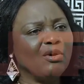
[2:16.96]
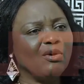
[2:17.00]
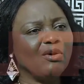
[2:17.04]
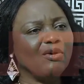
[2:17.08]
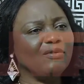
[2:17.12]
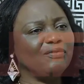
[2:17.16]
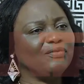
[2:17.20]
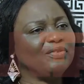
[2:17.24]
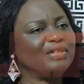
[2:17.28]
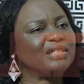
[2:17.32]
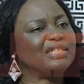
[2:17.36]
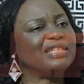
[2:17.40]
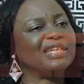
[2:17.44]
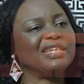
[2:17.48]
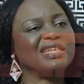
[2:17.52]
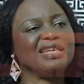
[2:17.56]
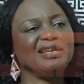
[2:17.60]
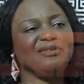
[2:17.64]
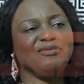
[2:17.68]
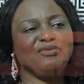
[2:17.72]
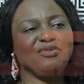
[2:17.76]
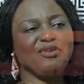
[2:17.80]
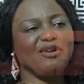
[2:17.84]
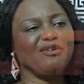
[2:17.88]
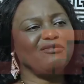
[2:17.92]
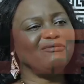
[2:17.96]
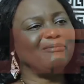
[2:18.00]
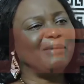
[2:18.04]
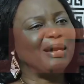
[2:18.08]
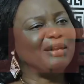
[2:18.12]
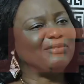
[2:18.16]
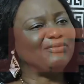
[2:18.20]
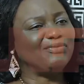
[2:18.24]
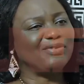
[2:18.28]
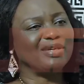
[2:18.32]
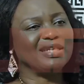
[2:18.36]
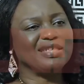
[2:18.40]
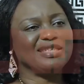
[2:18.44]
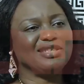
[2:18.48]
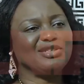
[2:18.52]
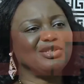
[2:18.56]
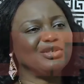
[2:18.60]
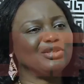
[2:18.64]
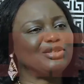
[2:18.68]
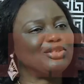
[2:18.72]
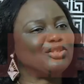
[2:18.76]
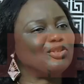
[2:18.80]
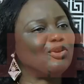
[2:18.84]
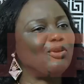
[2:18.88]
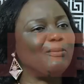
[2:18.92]
of each, and a few of my friends
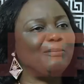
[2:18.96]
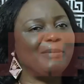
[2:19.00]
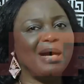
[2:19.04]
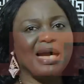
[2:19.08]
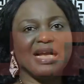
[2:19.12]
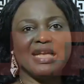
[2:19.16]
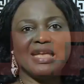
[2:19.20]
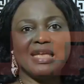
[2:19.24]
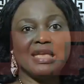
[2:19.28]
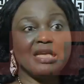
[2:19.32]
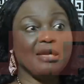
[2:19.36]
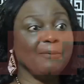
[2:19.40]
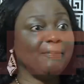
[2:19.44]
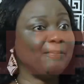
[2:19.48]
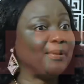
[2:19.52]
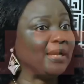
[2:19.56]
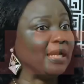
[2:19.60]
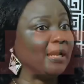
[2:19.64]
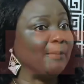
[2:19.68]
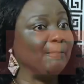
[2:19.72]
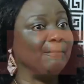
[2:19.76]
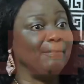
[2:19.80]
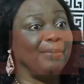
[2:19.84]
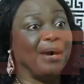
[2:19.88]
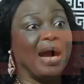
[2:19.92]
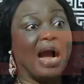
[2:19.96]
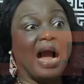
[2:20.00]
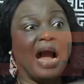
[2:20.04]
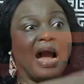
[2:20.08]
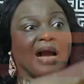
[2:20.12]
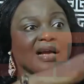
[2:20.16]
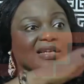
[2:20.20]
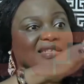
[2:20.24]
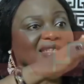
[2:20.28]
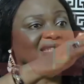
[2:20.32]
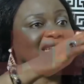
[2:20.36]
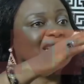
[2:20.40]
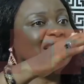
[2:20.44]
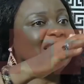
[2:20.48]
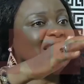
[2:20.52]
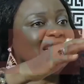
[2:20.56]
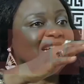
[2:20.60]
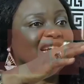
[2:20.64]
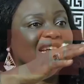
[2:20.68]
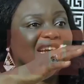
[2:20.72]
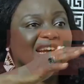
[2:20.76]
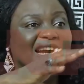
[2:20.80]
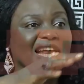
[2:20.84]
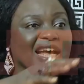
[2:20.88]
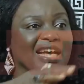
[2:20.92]
just saw my heap in bags
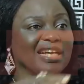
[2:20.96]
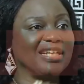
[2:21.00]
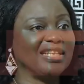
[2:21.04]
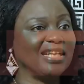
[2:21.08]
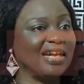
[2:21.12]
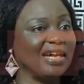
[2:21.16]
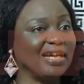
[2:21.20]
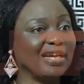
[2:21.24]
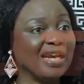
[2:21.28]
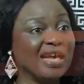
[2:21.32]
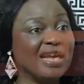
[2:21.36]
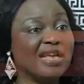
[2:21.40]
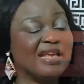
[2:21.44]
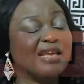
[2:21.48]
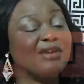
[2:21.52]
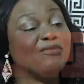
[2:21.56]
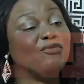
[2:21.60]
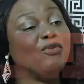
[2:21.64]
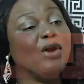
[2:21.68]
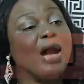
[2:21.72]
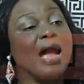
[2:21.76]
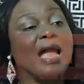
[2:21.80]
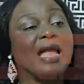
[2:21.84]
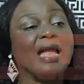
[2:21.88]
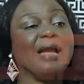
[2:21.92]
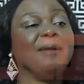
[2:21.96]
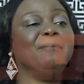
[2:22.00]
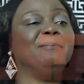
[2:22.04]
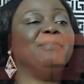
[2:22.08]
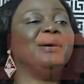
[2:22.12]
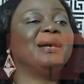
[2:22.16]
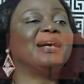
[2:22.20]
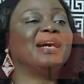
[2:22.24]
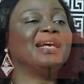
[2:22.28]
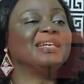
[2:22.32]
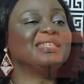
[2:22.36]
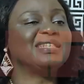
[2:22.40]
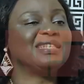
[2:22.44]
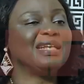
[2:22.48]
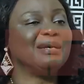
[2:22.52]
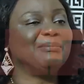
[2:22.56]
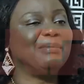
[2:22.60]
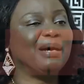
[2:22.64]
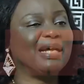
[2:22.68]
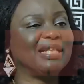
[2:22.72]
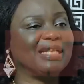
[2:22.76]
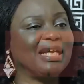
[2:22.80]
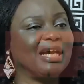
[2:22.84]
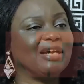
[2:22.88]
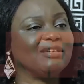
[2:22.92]
and like that. Even I embarrassed them
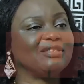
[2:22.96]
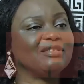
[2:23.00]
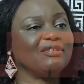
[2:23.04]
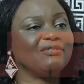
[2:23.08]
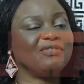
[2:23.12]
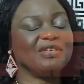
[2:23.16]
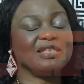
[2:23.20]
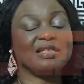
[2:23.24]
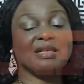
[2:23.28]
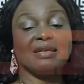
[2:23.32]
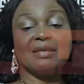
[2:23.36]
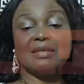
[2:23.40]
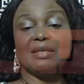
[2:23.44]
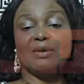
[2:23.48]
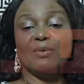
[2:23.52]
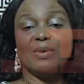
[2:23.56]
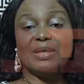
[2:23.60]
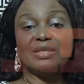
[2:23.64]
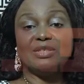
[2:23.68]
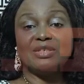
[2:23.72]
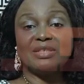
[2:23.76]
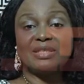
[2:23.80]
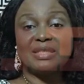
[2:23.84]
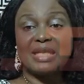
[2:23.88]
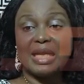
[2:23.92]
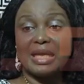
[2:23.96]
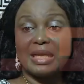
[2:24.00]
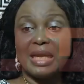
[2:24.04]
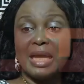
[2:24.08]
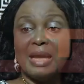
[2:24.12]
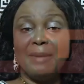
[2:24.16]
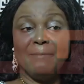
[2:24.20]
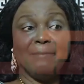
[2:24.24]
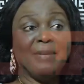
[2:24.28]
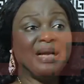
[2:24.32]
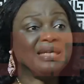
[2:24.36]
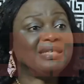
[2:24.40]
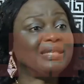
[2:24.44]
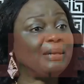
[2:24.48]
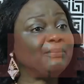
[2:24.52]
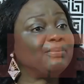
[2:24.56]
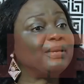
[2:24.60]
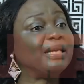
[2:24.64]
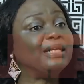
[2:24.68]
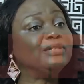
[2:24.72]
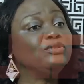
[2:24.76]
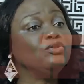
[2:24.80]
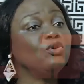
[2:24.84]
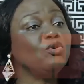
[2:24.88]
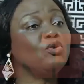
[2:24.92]
at the House of Assembly, they were just like, madam,
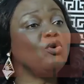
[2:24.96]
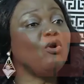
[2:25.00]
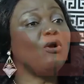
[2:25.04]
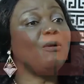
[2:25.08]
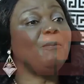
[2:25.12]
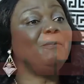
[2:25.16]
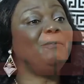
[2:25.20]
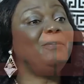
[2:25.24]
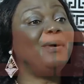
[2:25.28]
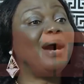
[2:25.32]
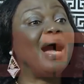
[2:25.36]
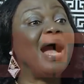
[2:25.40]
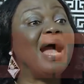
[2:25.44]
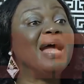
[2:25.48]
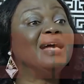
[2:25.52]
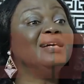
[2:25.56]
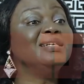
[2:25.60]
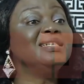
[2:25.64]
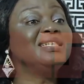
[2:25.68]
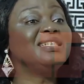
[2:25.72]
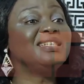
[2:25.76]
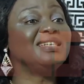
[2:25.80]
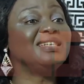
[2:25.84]
can you go bind